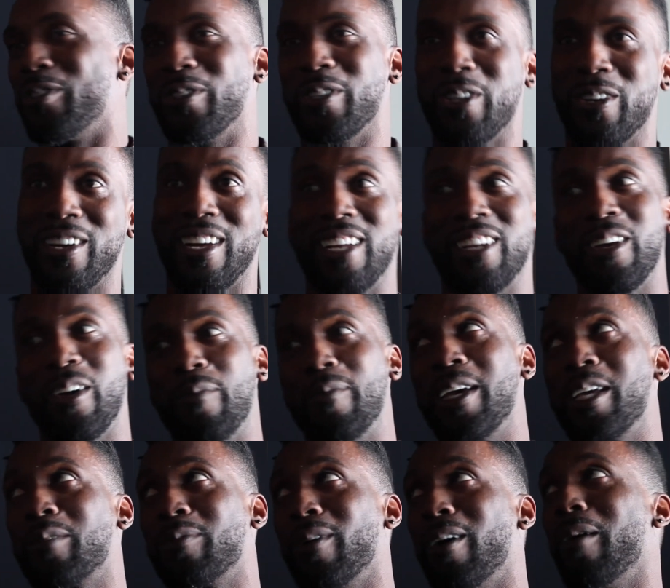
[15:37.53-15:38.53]
You know, I know
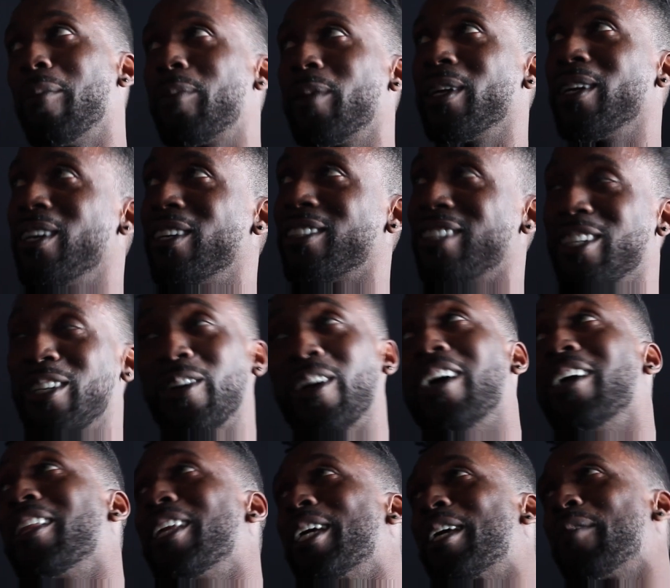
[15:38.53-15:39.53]
baseball players, I know
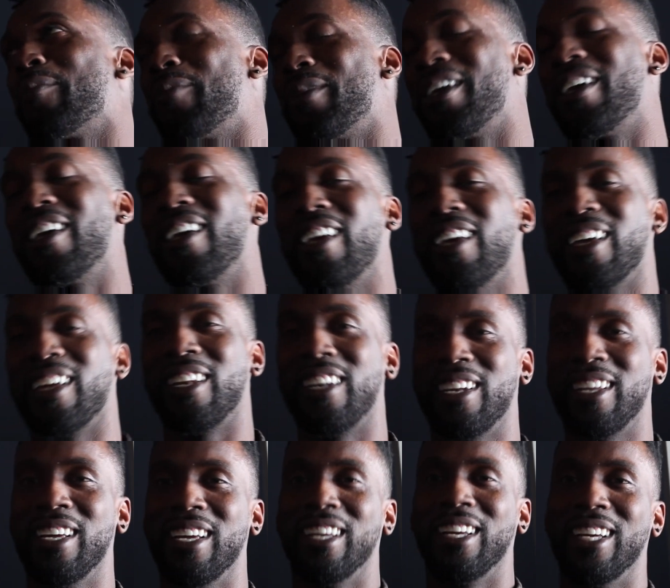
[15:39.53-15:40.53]
how they can be,
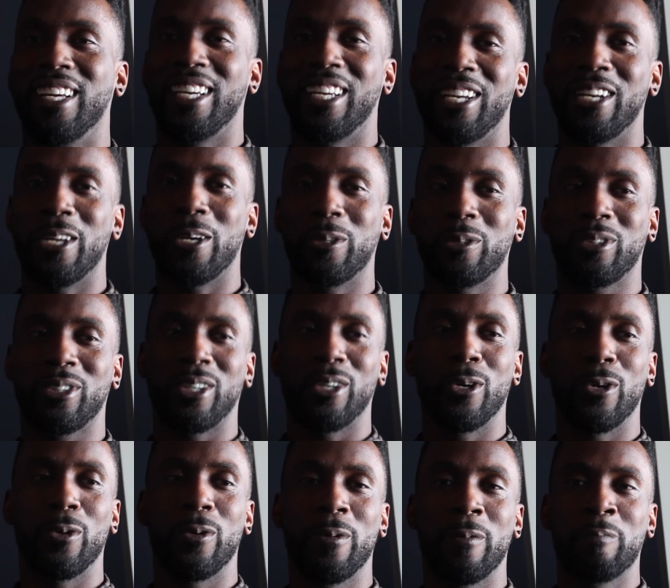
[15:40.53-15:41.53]
and, you know,
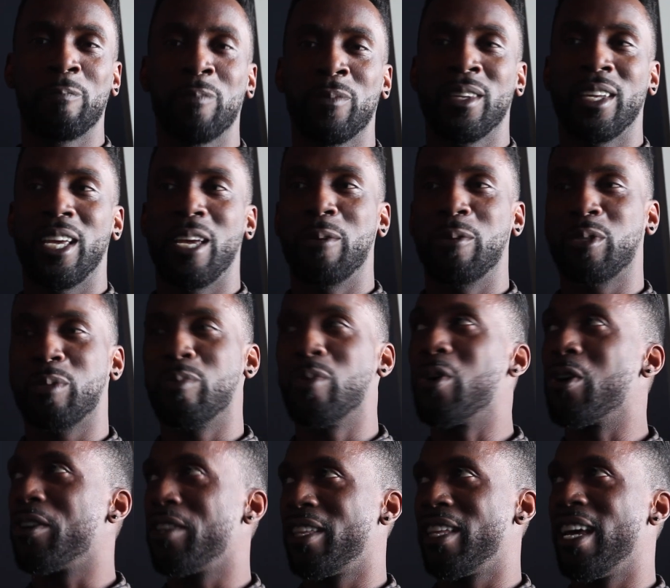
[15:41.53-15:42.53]
so it was
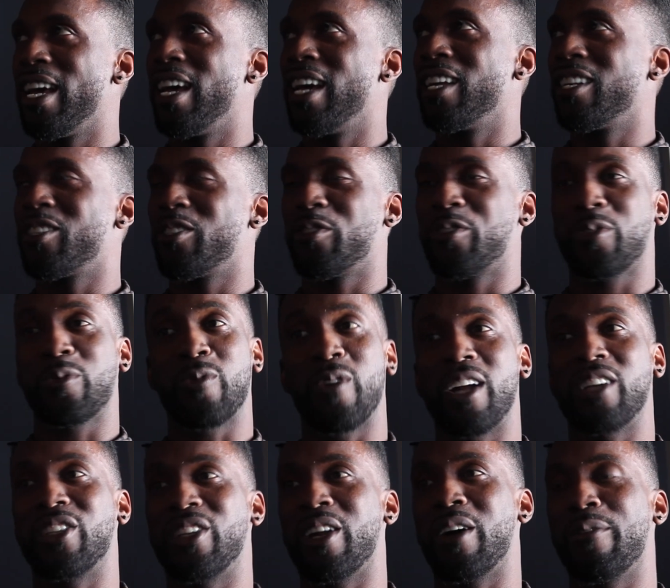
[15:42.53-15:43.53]
more of that. She's just
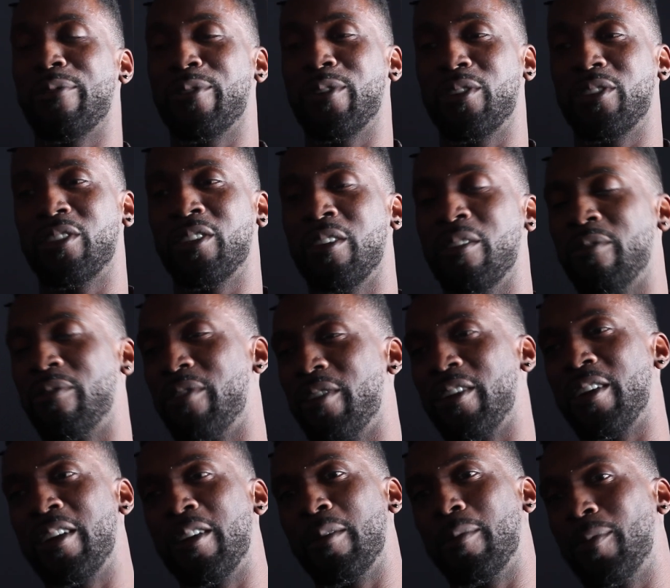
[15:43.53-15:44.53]
watching out for herself,
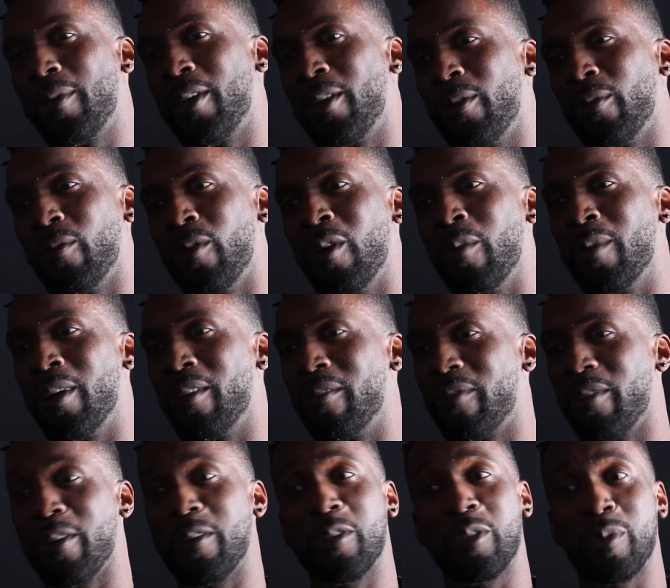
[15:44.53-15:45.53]
very independent woman,
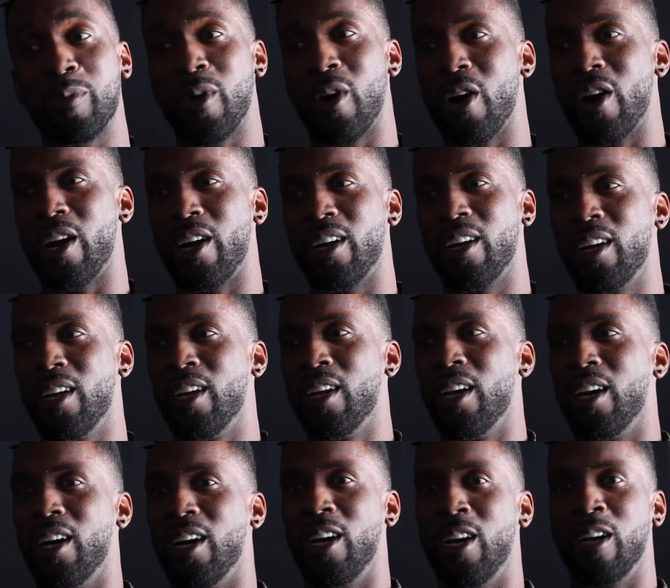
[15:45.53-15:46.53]
very smart.
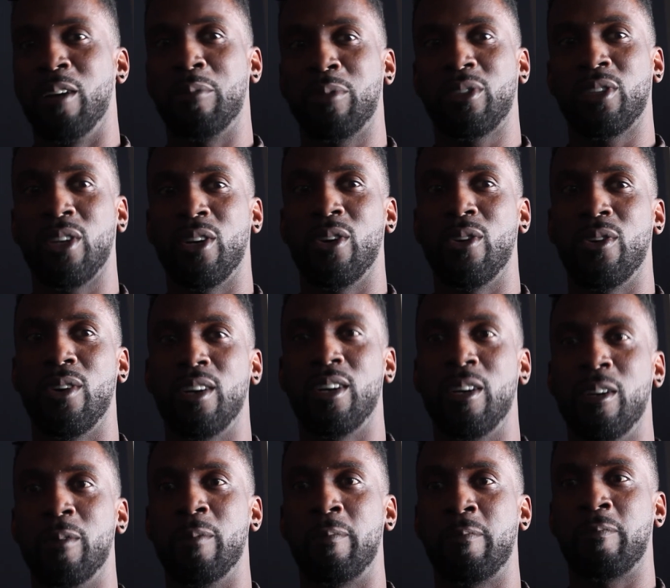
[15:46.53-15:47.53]

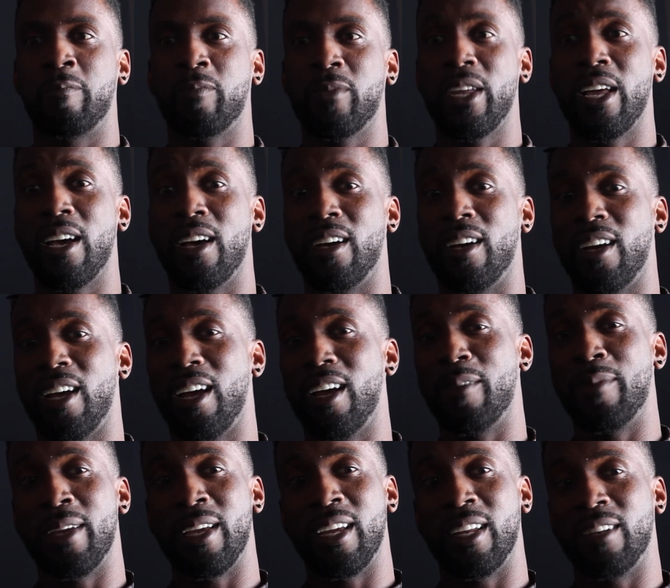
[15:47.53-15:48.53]
I
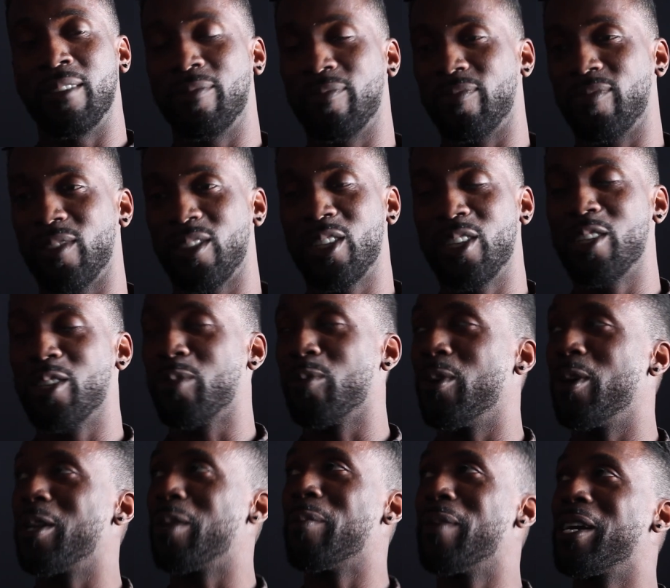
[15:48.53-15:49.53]
mean, she just
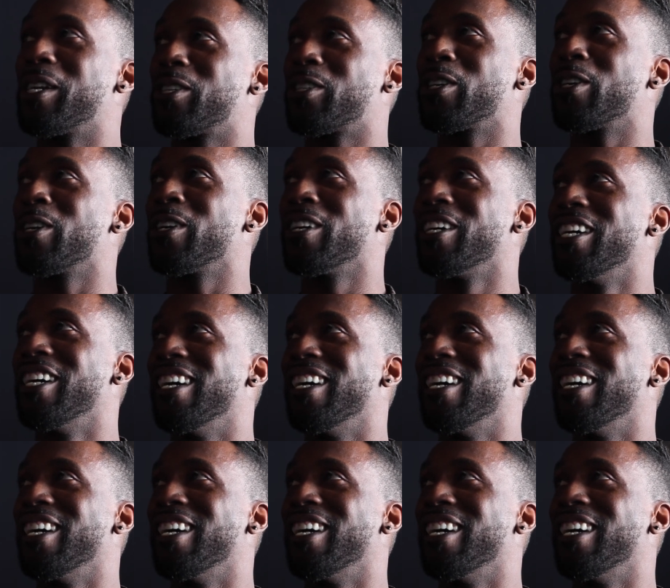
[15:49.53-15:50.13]
wanted to make sure.